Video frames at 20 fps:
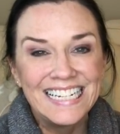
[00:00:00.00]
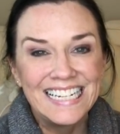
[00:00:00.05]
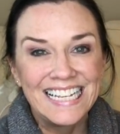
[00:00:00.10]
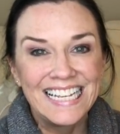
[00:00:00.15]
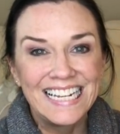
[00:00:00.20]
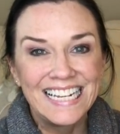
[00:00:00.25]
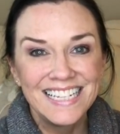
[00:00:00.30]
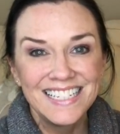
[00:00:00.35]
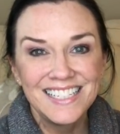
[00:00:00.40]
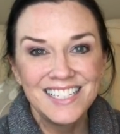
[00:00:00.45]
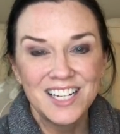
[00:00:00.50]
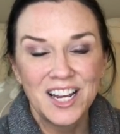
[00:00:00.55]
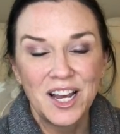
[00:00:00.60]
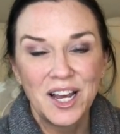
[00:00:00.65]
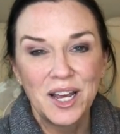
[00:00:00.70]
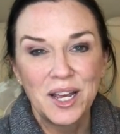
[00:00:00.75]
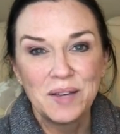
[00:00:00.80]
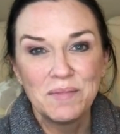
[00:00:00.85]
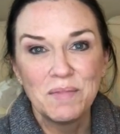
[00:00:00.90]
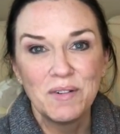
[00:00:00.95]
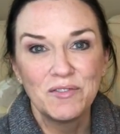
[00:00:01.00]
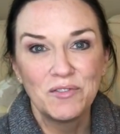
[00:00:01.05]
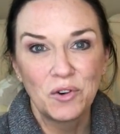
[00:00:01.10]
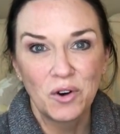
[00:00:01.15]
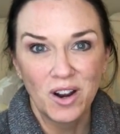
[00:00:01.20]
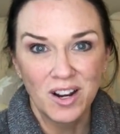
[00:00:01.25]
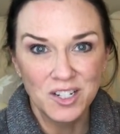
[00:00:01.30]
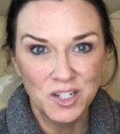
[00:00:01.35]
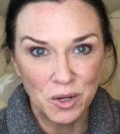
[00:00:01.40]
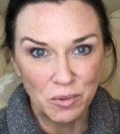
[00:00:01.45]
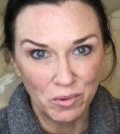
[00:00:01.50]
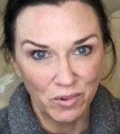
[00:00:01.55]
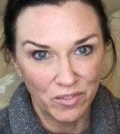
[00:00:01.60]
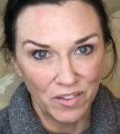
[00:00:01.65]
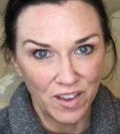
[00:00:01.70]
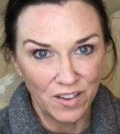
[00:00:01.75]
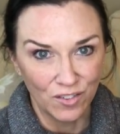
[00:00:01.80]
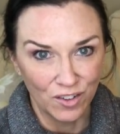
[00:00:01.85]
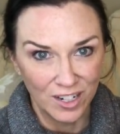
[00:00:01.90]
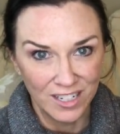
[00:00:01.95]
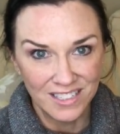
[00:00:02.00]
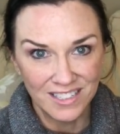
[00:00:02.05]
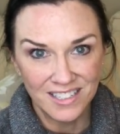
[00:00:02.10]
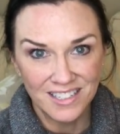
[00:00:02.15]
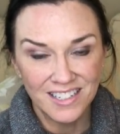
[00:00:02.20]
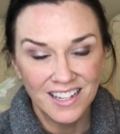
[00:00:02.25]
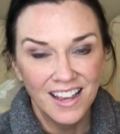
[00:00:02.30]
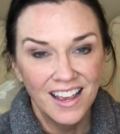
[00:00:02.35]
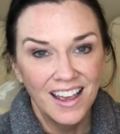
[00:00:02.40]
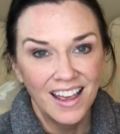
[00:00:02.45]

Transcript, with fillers: It is time for October favorites.